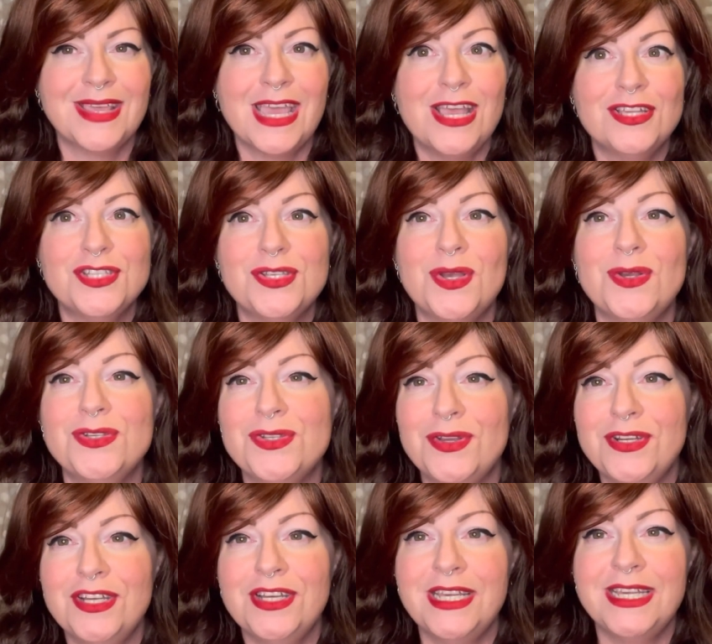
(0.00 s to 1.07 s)
So
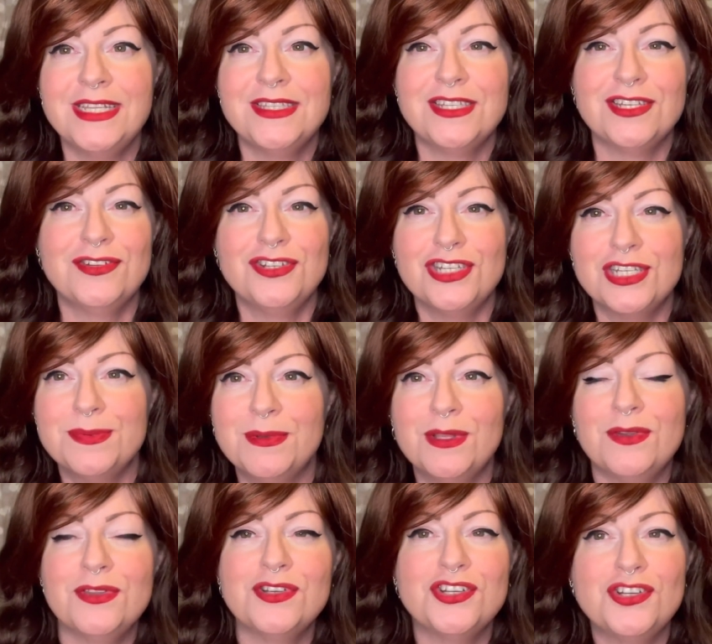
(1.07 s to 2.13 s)
Sonia hits just
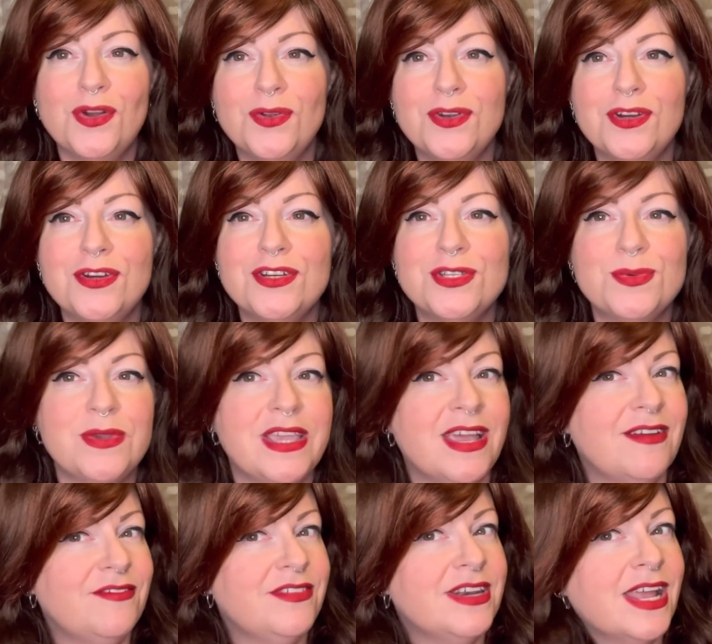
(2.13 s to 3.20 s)
below the shoulders. We
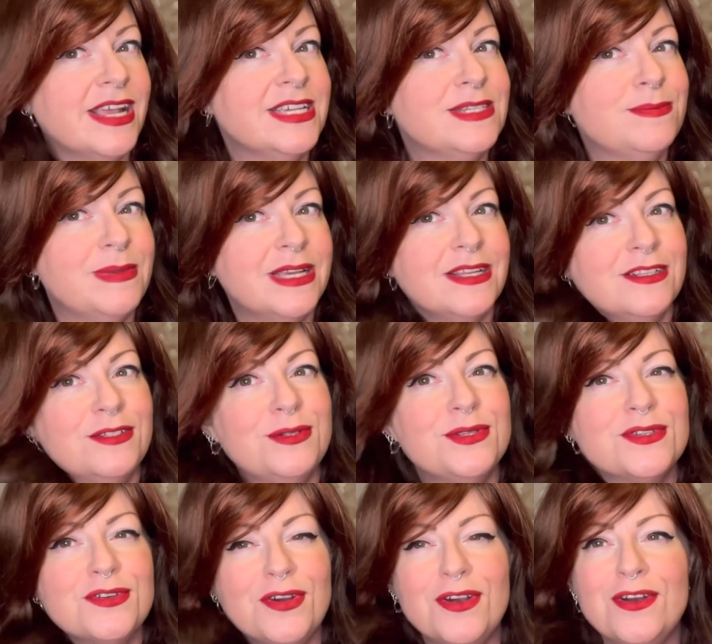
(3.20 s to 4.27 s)
have nice big
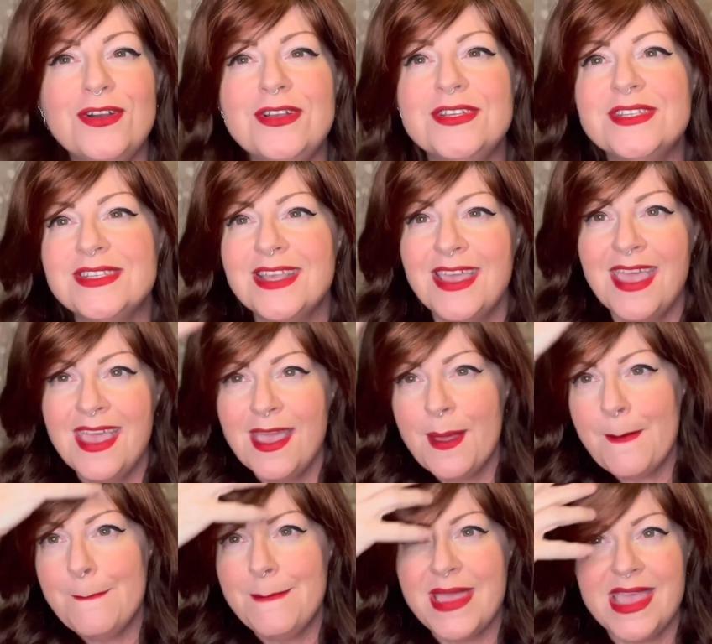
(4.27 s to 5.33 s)
loose curls,
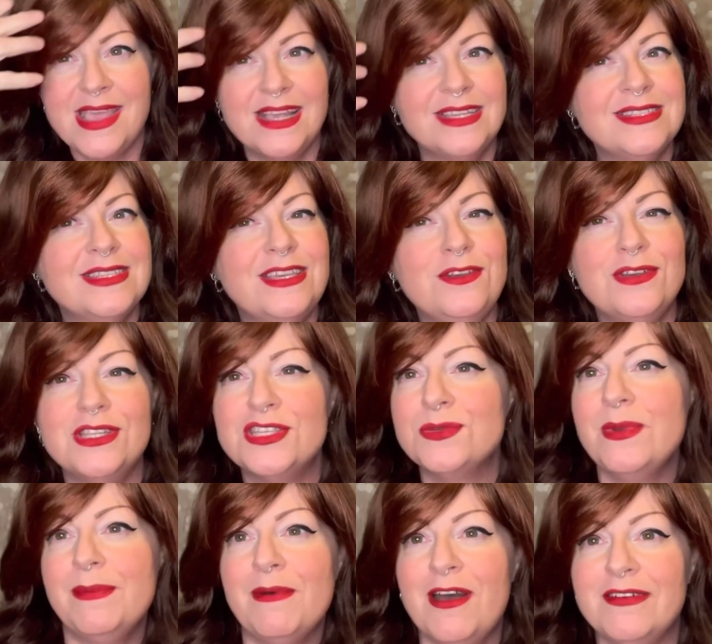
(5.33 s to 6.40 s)
bangs that you can
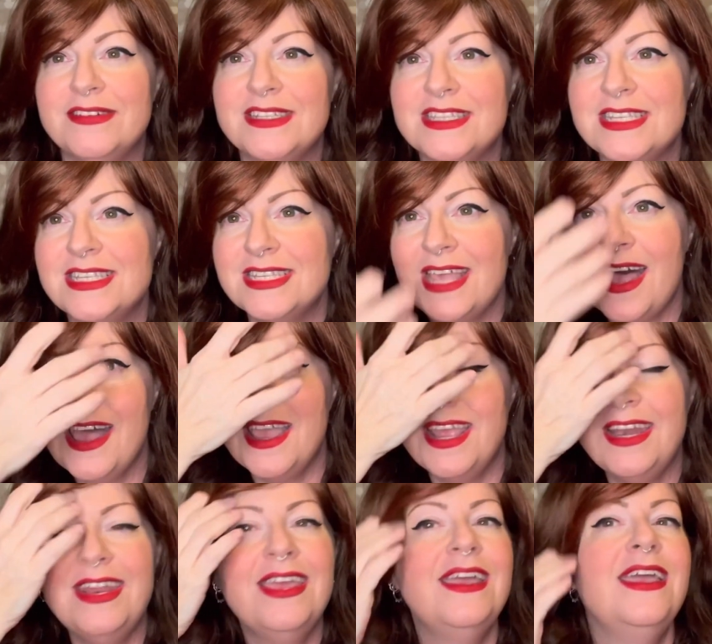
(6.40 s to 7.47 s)
sweep off to the
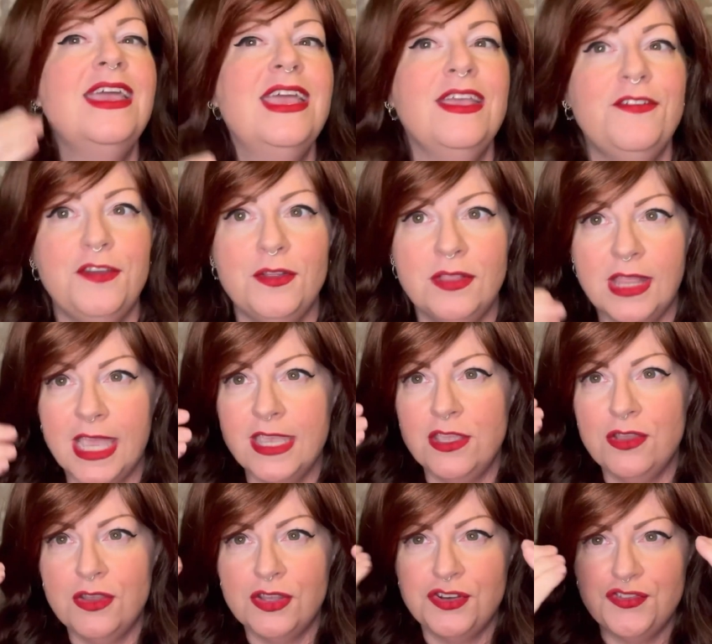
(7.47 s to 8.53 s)
side. If you'd like,
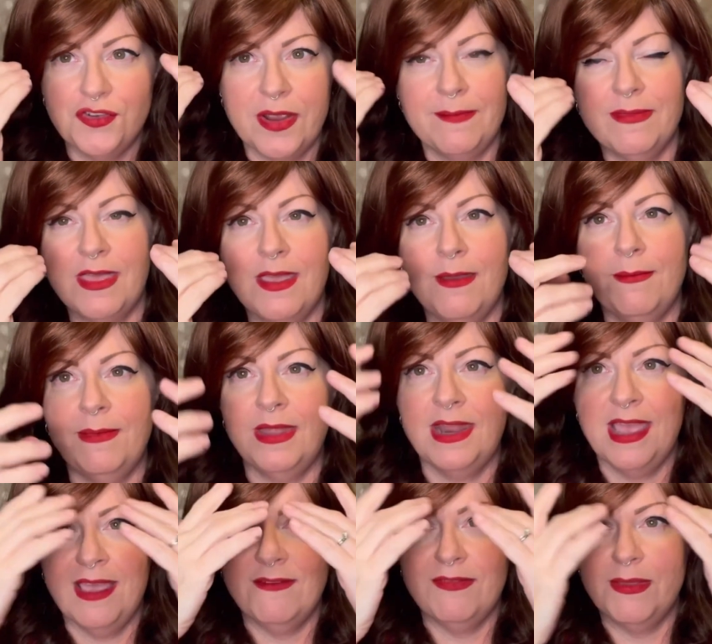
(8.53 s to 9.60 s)
you could trim them and
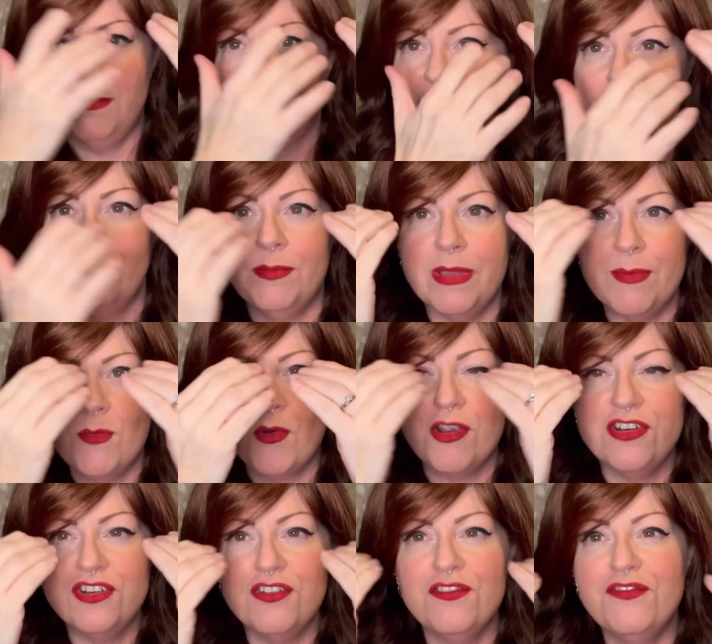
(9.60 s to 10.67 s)
have them a little bit more
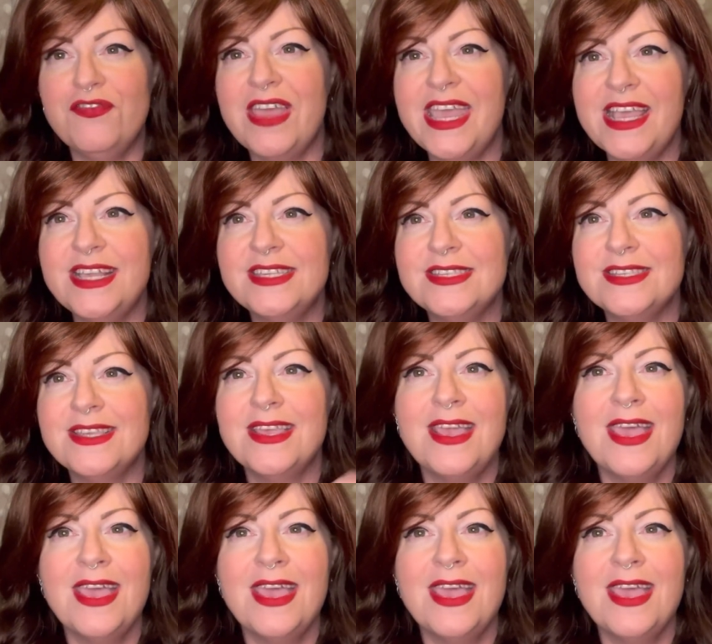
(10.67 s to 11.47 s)
in your face.